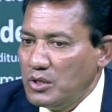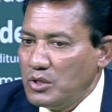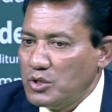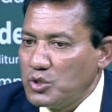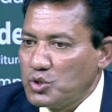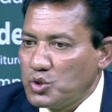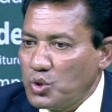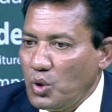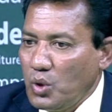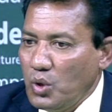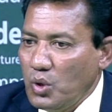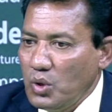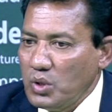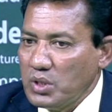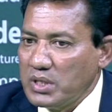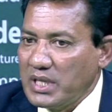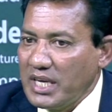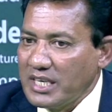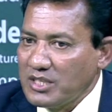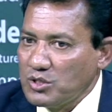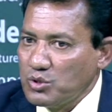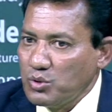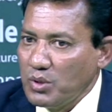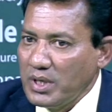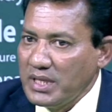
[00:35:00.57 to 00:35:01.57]
So
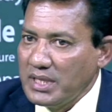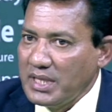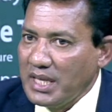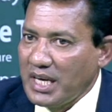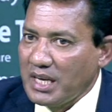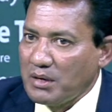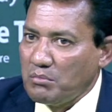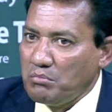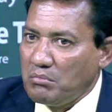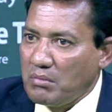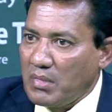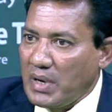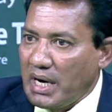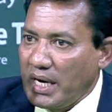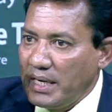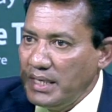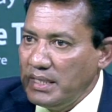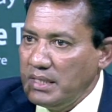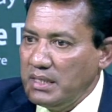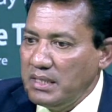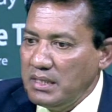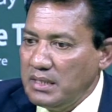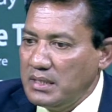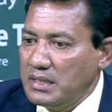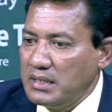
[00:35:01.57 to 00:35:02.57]
that's why their
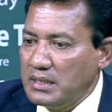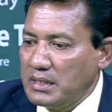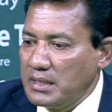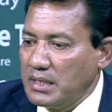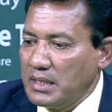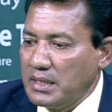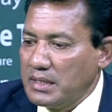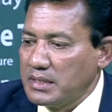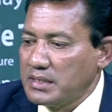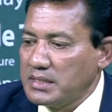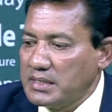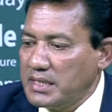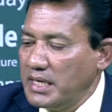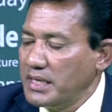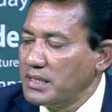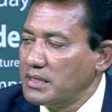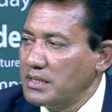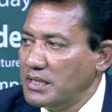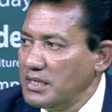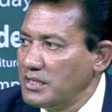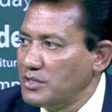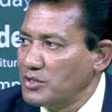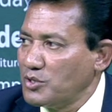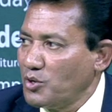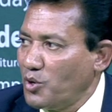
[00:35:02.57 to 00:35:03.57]
mind
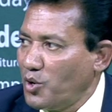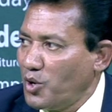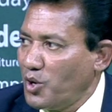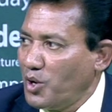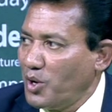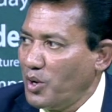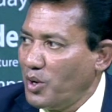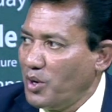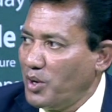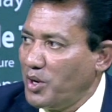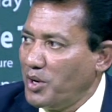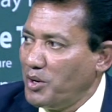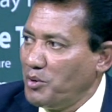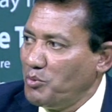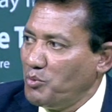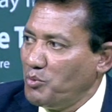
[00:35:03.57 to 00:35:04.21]
set is all